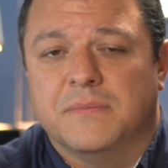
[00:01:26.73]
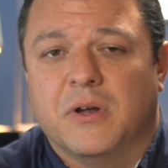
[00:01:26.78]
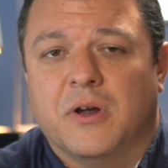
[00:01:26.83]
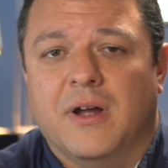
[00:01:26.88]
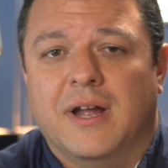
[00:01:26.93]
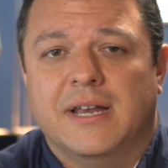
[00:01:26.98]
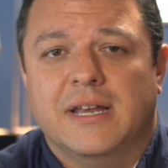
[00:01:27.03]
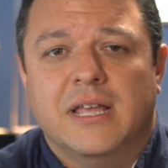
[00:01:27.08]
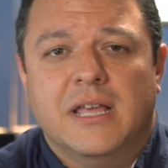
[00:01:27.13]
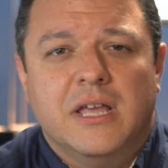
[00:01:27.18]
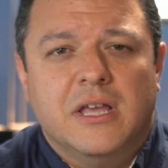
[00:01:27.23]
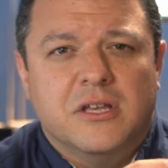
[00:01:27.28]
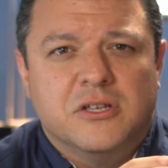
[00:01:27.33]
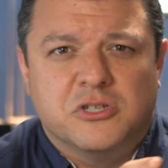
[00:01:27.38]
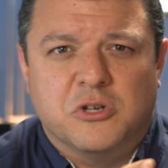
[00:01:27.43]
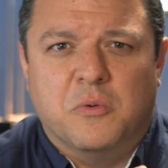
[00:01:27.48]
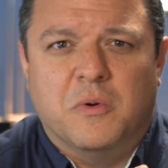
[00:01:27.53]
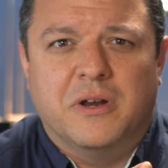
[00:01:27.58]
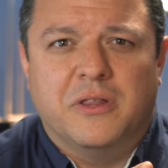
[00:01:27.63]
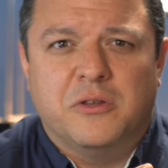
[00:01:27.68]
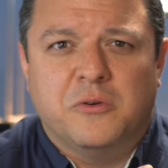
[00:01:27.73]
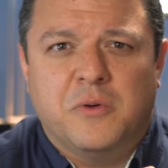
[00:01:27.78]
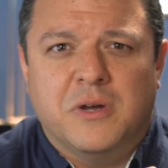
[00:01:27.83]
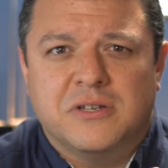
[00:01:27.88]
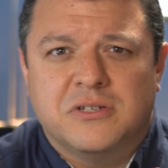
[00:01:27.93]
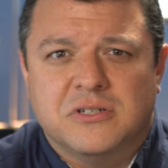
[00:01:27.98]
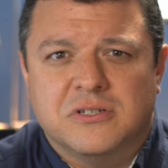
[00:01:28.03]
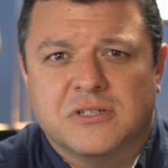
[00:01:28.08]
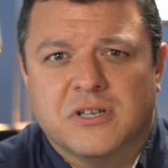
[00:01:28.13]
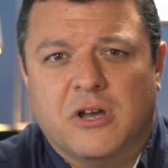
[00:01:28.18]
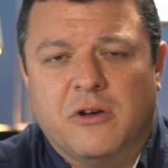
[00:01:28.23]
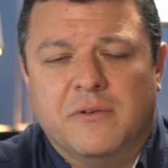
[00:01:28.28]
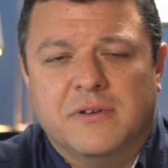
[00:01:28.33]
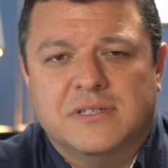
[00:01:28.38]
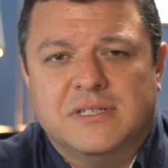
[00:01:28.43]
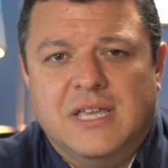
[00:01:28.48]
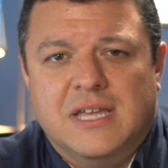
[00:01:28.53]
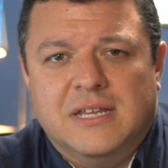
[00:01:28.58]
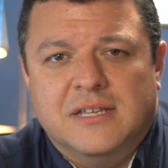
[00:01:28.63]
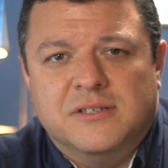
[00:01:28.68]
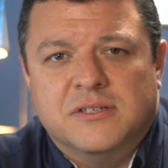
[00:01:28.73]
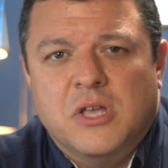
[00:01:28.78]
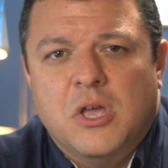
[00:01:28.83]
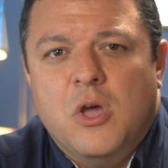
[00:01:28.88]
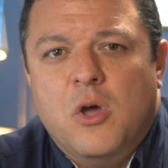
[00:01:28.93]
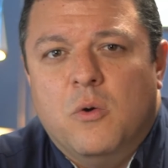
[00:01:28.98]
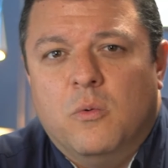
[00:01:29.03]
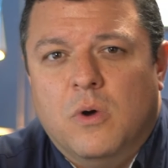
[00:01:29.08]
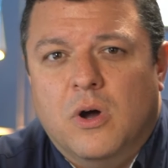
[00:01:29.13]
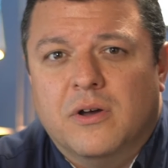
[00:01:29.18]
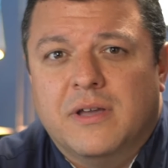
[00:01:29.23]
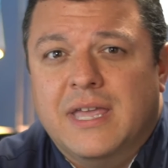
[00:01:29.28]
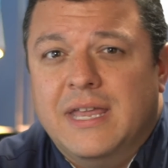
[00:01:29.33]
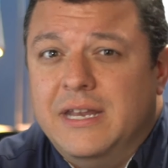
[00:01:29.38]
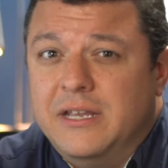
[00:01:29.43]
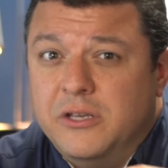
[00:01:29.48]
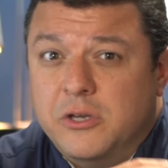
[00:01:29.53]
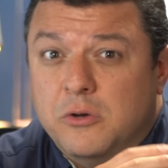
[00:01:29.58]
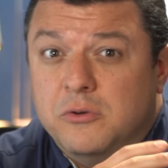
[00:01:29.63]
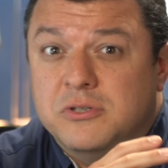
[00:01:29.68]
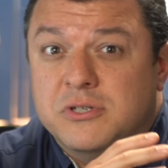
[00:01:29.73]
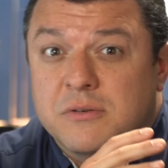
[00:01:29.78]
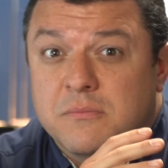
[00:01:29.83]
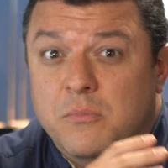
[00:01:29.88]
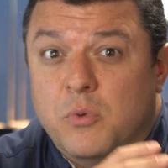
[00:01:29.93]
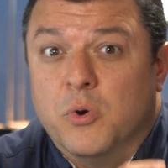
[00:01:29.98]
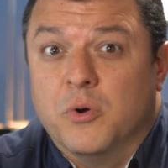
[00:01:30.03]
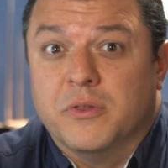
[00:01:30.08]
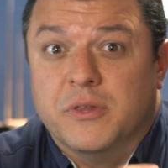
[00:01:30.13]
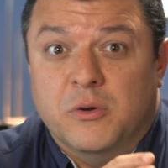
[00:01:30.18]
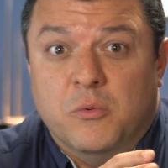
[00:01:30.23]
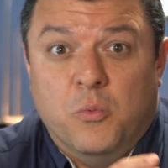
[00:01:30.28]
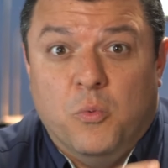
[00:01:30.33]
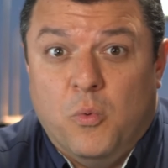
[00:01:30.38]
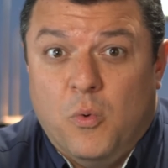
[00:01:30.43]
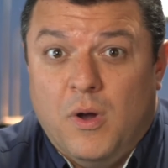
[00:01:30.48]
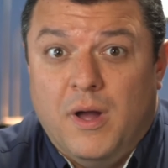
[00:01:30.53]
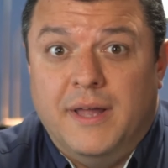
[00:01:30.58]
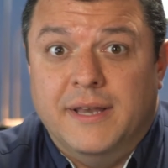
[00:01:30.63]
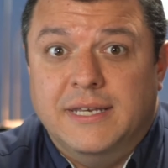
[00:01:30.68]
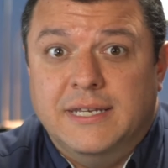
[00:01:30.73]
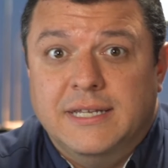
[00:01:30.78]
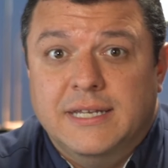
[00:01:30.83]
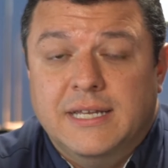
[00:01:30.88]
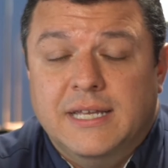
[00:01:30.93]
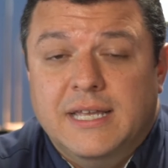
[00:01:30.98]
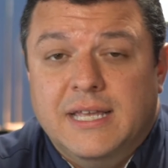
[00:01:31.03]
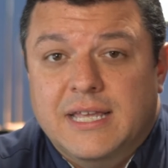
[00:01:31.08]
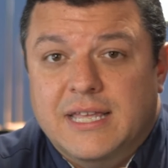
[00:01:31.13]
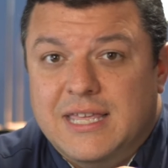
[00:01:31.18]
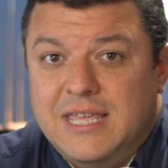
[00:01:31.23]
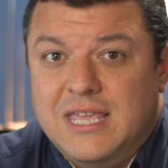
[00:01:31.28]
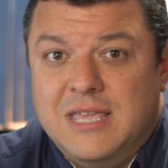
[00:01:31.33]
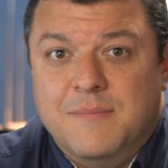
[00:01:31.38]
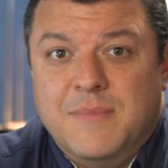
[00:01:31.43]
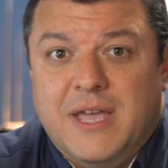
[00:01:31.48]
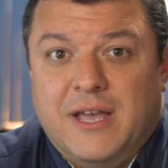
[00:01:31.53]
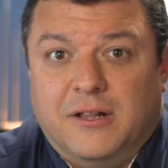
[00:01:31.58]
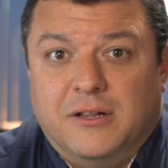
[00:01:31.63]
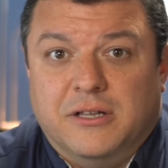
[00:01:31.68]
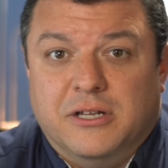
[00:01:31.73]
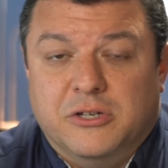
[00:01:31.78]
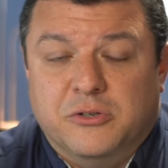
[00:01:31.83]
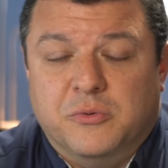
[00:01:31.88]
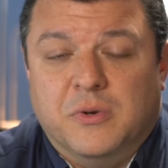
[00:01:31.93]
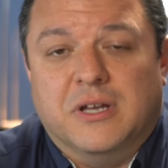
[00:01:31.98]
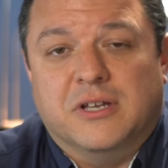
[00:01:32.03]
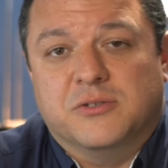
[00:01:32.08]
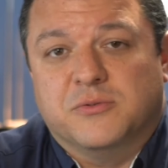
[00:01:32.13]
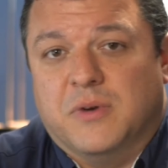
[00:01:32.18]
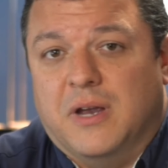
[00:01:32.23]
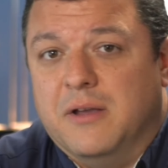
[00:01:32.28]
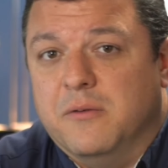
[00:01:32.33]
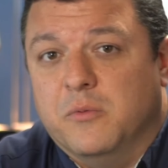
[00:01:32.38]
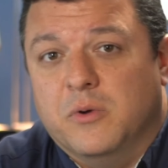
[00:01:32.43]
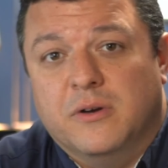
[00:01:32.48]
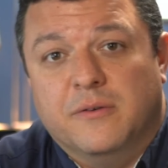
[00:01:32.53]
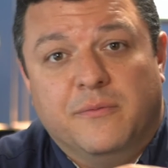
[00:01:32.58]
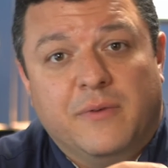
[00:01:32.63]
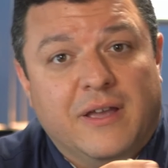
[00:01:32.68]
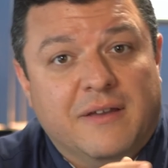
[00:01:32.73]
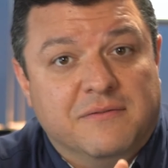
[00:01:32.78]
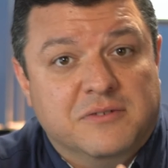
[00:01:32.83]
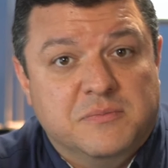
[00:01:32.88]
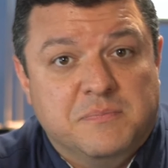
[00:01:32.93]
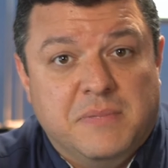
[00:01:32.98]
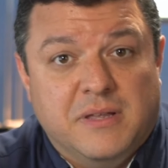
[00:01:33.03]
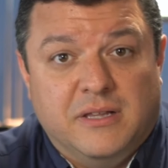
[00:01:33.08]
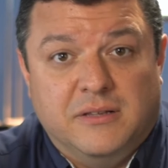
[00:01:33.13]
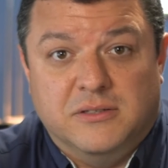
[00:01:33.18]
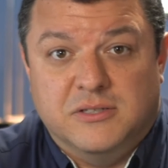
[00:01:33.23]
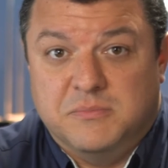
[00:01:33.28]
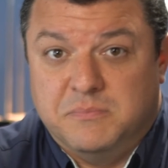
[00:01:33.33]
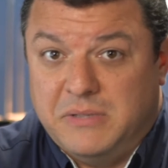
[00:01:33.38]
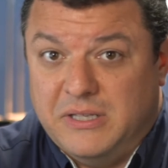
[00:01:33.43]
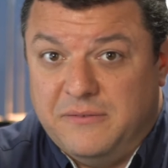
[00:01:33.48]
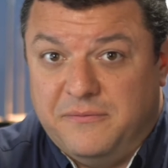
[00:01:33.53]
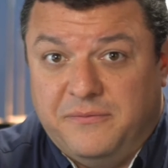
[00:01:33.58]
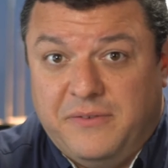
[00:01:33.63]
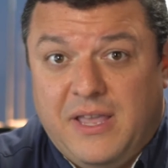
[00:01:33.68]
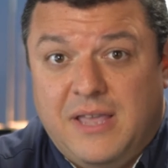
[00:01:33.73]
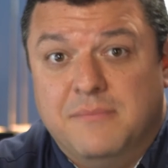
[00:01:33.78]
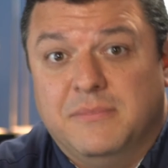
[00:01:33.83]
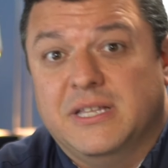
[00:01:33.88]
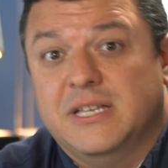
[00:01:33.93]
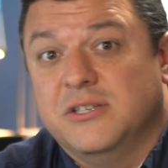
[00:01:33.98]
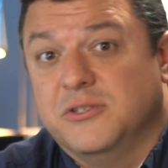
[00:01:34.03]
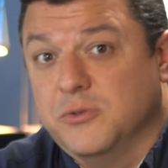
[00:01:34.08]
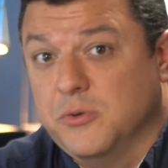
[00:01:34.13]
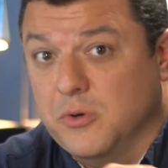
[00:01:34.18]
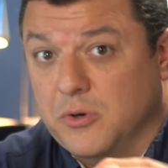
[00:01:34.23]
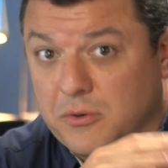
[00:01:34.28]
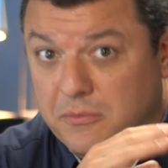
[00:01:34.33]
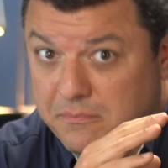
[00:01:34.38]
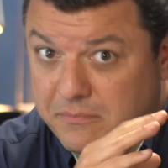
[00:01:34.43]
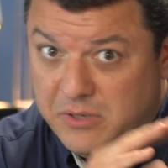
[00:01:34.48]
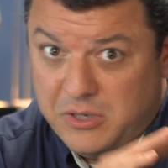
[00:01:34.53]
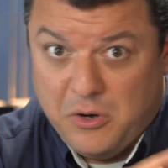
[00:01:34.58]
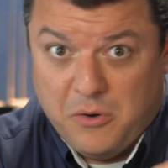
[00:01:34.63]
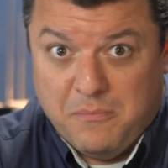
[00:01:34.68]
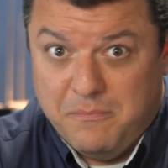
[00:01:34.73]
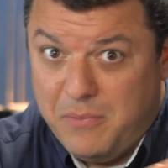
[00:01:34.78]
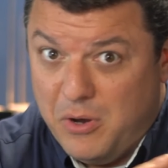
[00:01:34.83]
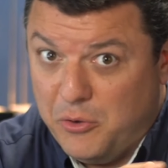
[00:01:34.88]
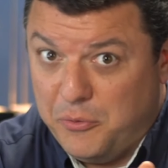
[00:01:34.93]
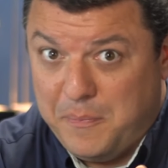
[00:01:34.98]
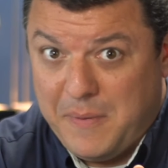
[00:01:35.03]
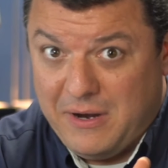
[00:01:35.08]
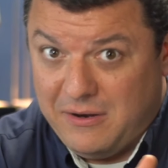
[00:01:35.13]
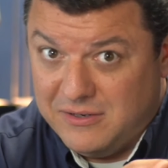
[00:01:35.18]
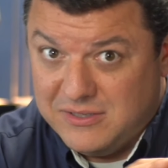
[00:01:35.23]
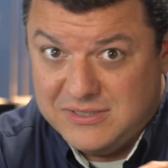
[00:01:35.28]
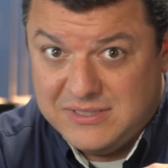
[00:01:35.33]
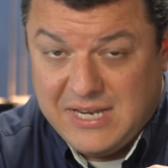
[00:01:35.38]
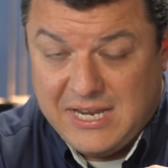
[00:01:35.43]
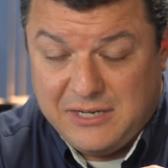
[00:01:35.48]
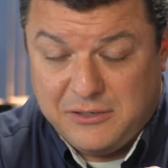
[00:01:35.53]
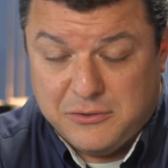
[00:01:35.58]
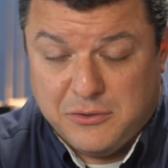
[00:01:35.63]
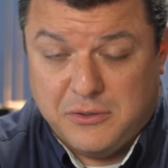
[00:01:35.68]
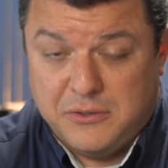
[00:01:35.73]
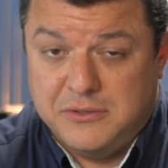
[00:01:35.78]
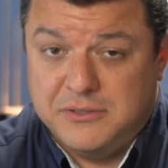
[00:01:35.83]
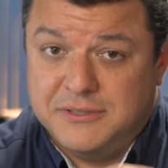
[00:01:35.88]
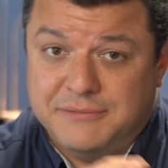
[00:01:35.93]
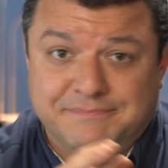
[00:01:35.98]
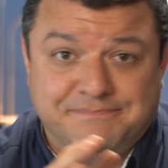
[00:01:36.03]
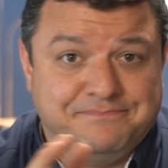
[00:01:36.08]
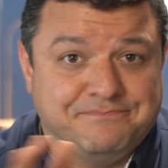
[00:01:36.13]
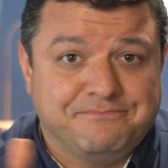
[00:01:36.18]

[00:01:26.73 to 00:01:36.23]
All right, so one of the questions I always get is, well, can it go to more than one email address, right? What if we have split families, or both parents take turns?